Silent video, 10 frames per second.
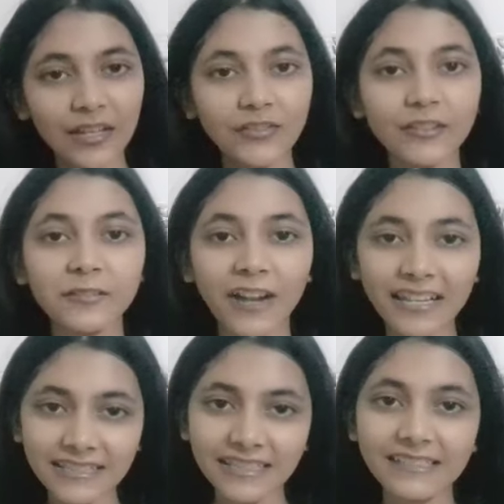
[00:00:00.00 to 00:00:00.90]
The
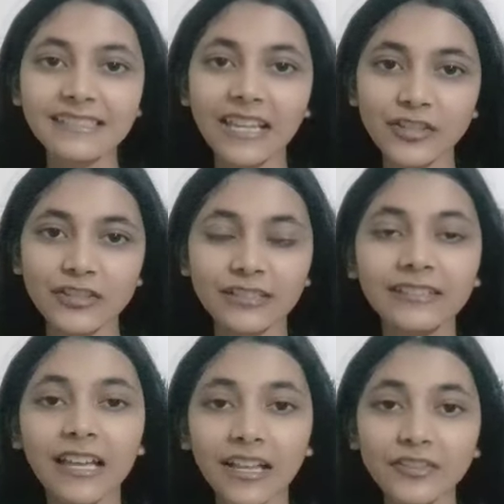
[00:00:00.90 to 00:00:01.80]
writing
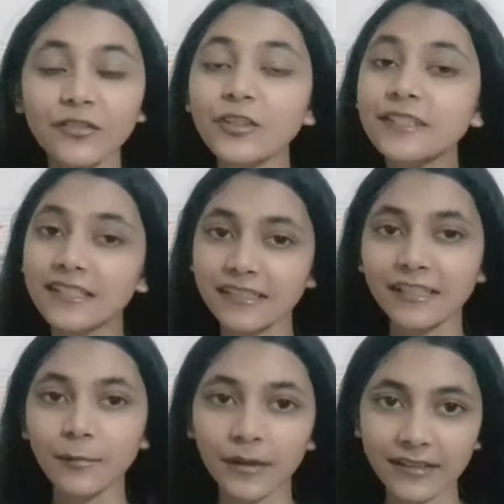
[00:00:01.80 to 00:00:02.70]
session lasts for
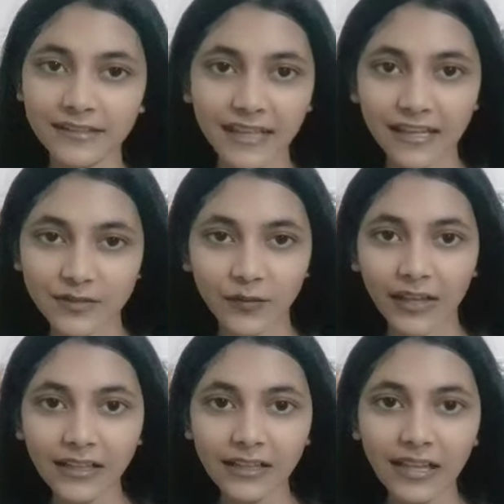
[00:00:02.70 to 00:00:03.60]
60 minutes as
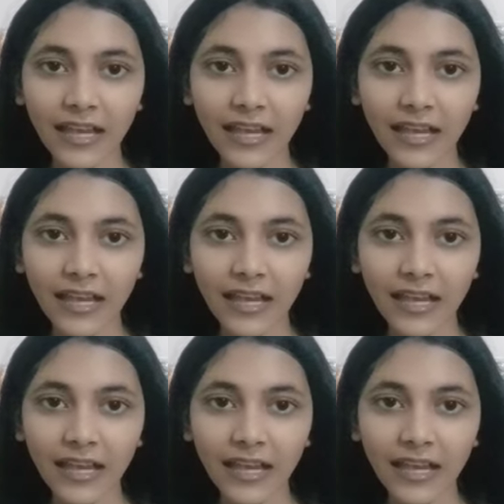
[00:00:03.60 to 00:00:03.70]
well,